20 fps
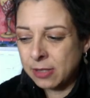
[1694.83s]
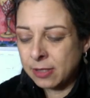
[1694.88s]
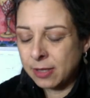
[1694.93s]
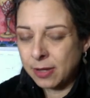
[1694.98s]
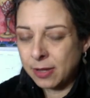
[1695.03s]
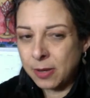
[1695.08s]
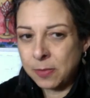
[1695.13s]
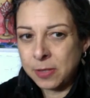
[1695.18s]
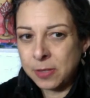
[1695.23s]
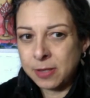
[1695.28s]

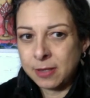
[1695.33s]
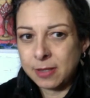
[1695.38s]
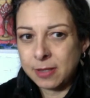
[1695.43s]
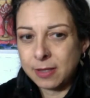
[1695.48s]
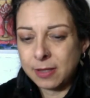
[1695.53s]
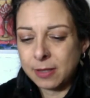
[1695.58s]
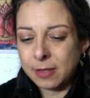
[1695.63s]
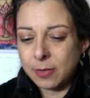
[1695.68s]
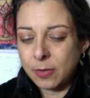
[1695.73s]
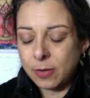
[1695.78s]
I mean,
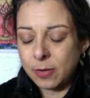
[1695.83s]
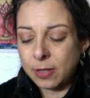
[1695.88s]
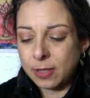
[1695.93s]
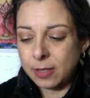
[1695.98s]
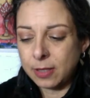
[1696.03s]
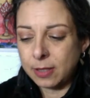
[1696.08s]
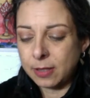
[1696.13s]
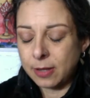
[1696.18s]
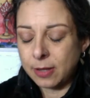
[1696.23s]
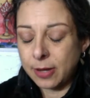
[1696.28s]

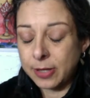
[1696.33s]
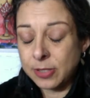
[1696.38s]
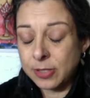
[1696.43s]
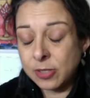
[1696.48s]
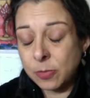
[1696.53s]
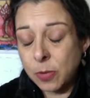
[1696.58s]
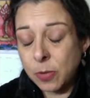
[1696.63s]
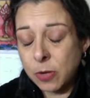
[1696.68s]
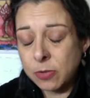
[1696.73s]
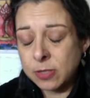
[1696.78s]
I
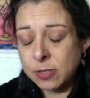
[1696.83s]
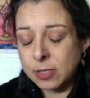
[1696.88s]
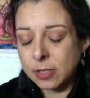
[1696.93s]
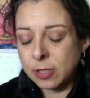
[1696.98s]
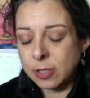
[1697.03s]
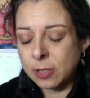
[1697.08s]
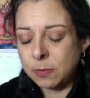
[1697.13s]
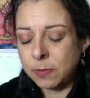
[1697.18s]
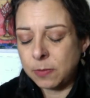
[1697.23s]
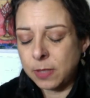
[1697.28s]
suppose it
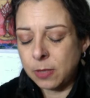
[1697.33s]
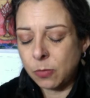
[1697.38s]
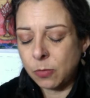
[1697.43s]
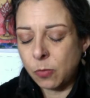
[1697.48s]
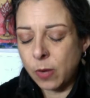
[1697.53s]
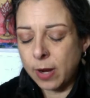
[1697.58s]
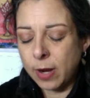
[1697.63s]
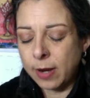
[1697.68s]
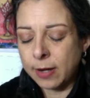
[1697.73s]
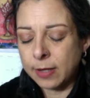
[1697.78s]
could be
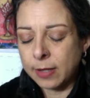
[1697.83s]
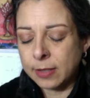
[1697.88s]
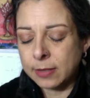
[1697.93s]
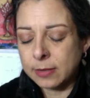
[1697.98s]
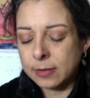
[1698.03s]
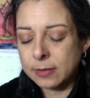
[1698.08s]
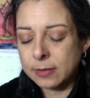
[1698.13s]
where